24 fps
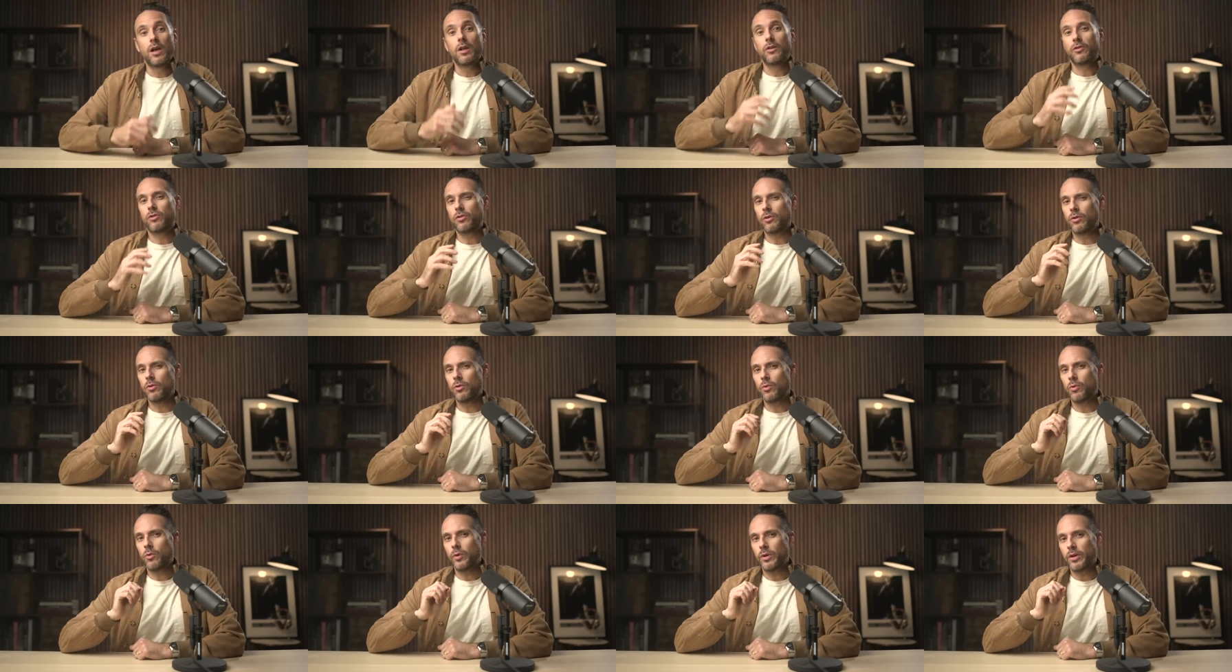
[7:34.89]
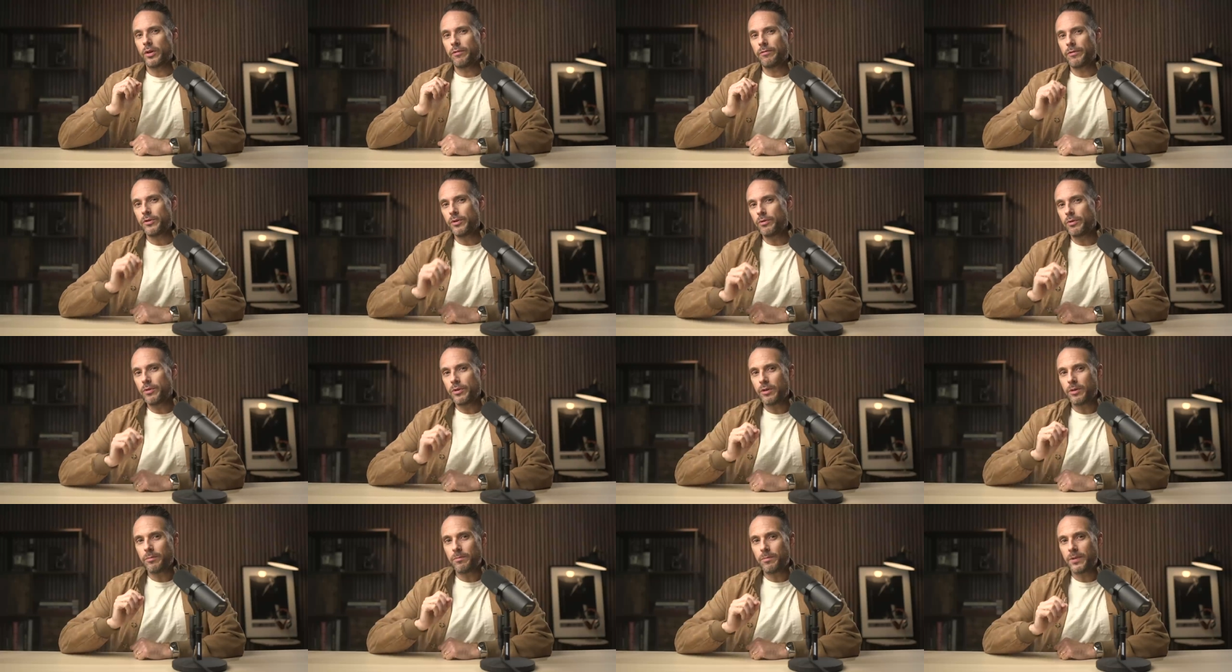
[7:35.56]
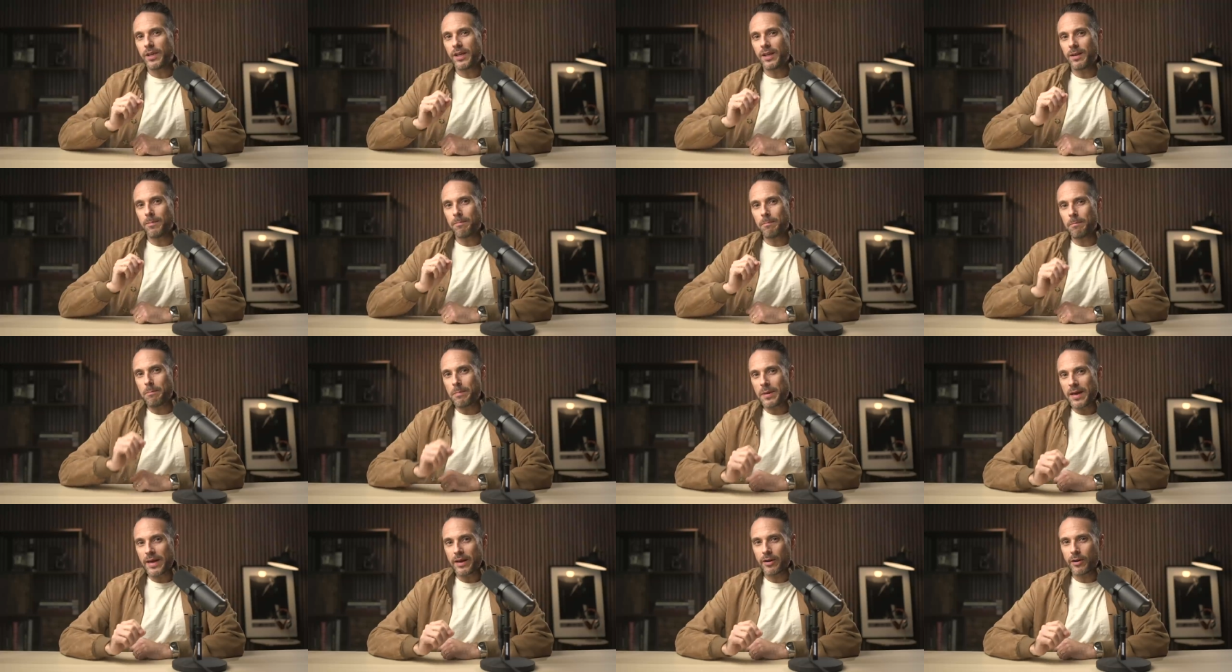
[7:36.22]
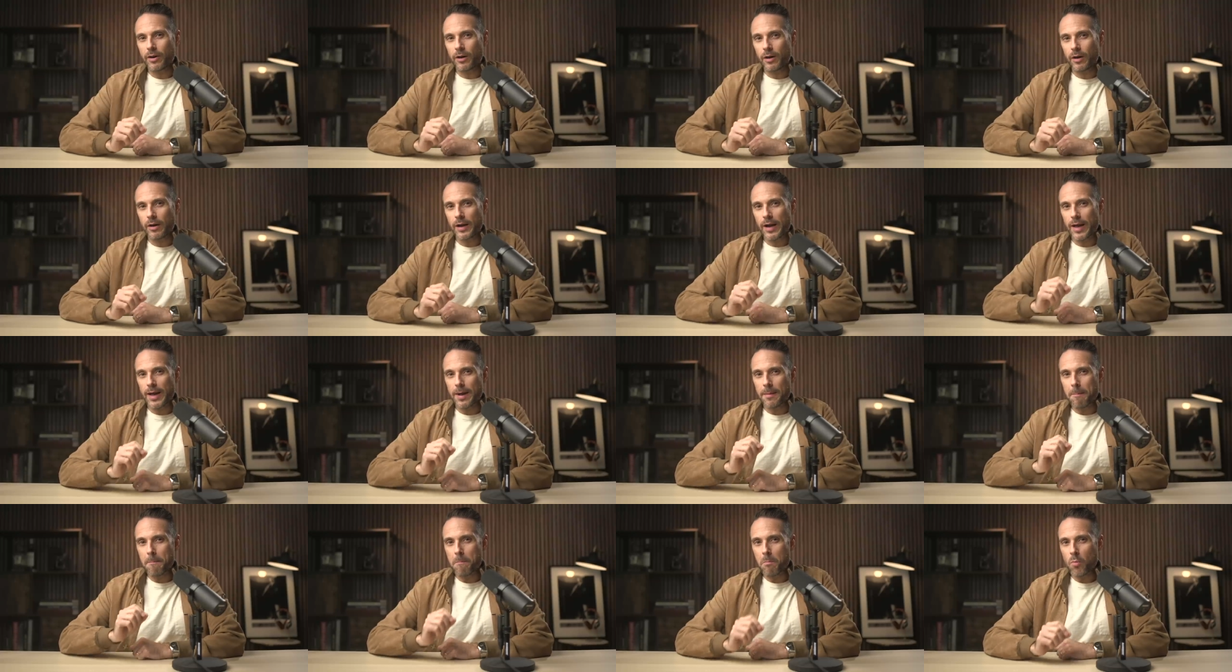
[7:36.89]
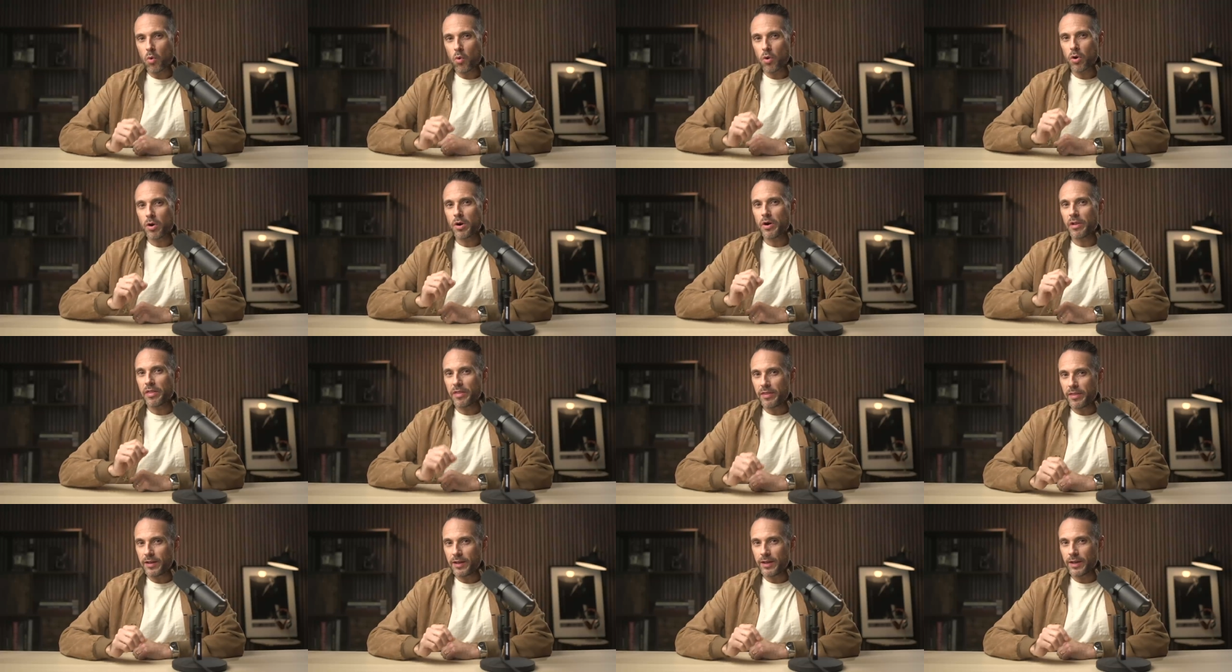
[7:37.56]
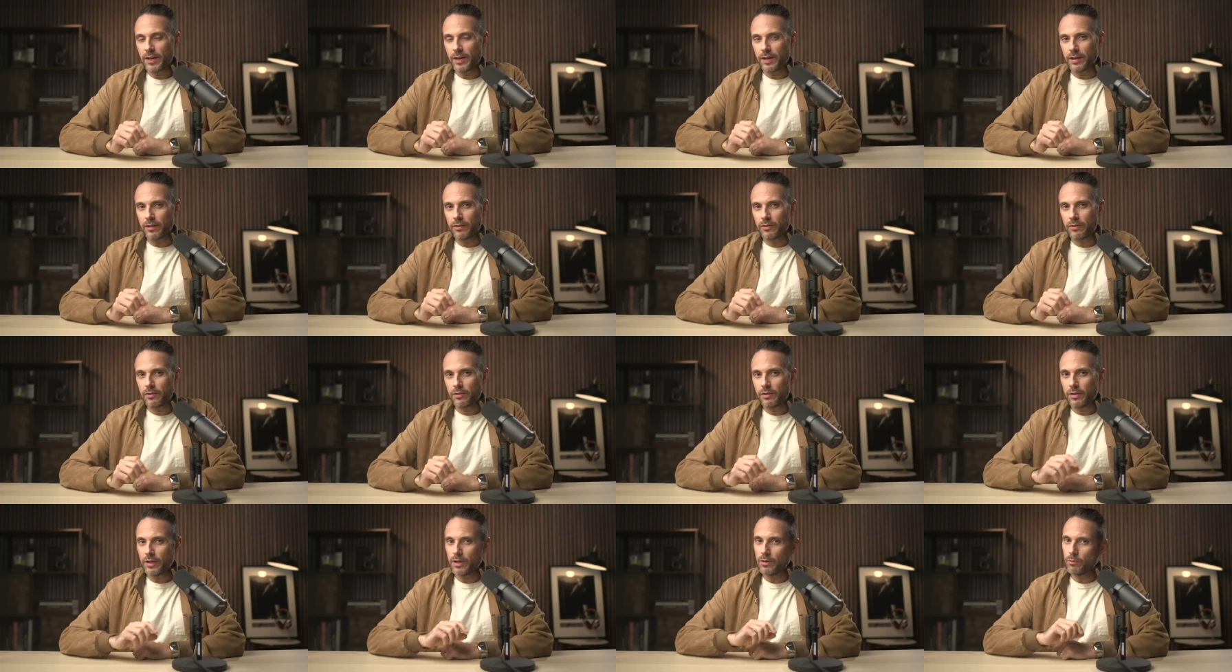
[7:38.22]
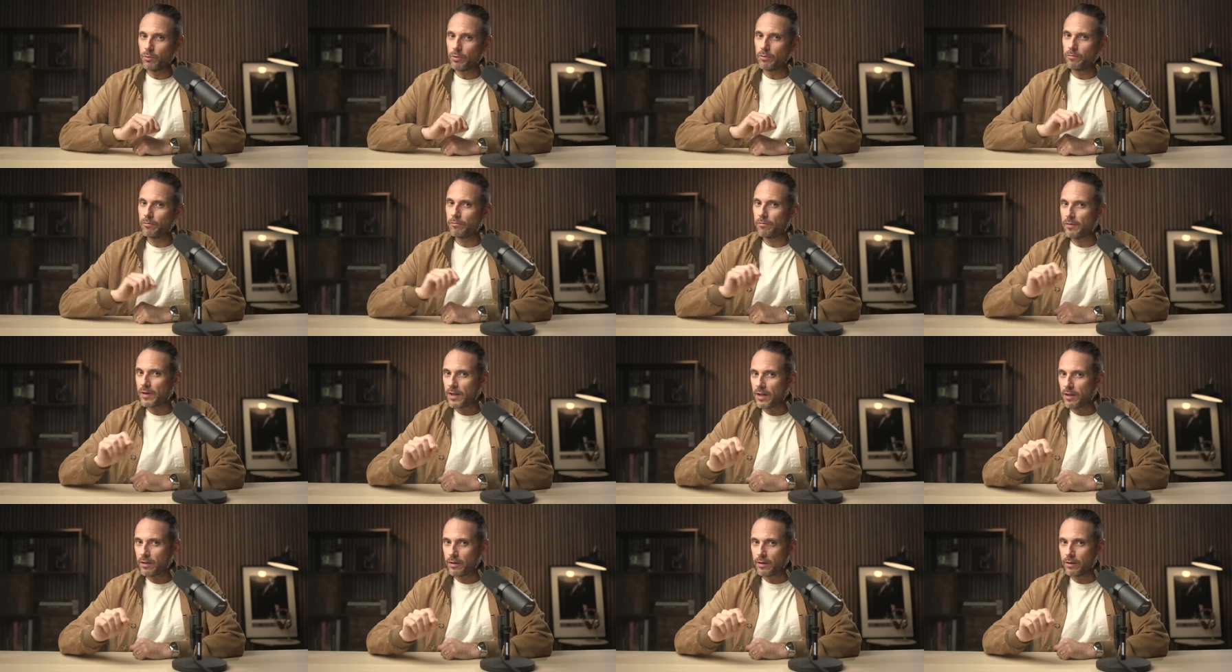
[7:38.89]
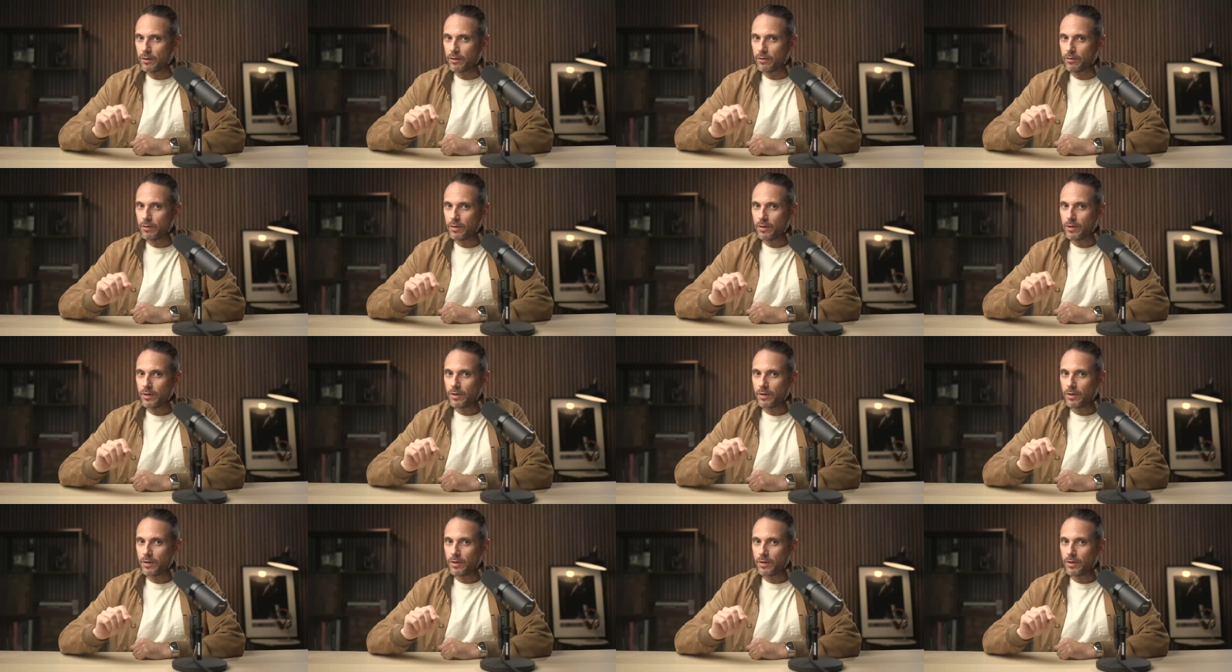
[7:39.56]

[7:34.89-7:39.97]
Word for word: So if you could get better at more things, it would follow